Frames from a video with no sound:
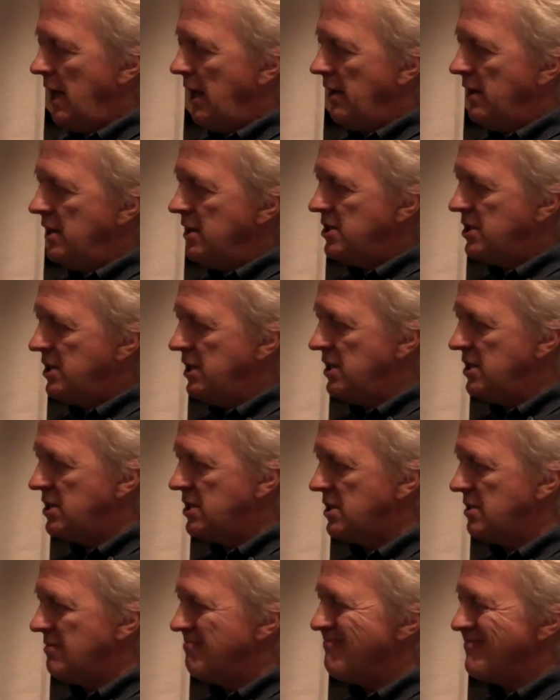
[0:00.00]
and this
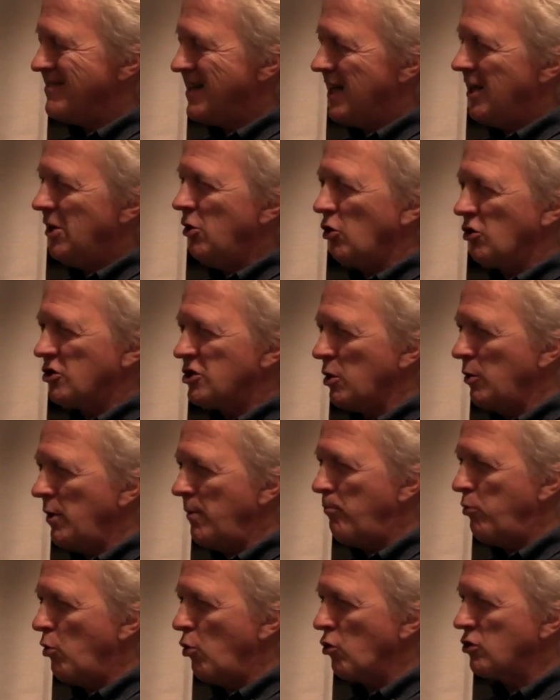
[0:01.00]
is not so
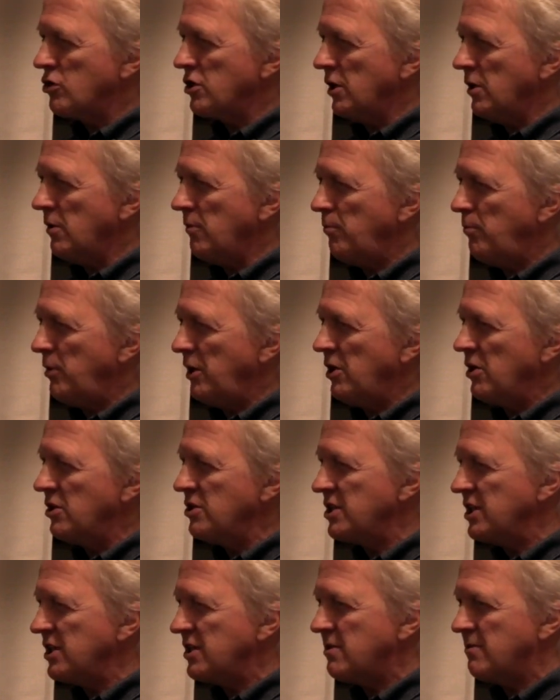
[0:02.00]
important
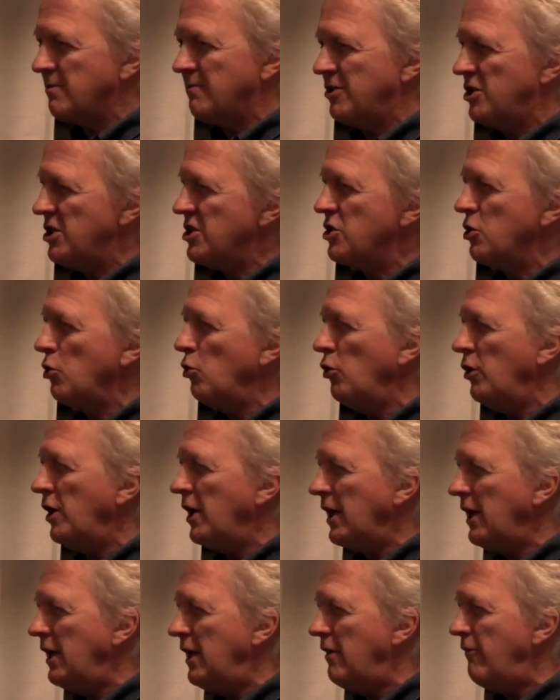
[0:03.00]
because it's just
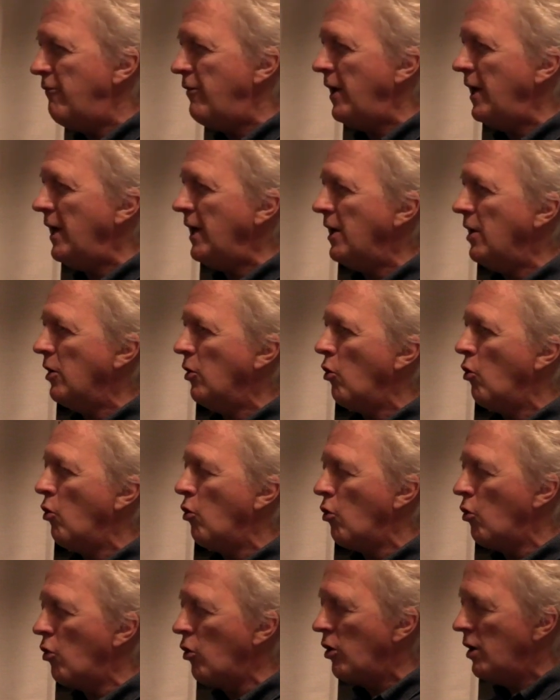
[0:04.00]
earning a living,
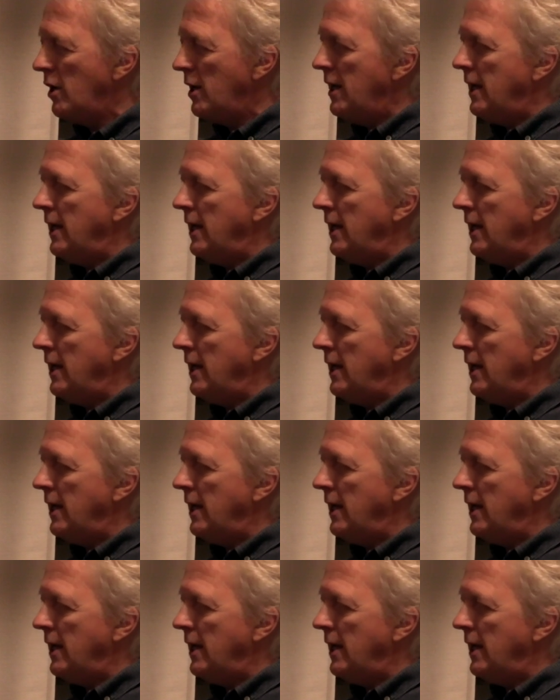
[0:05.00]
or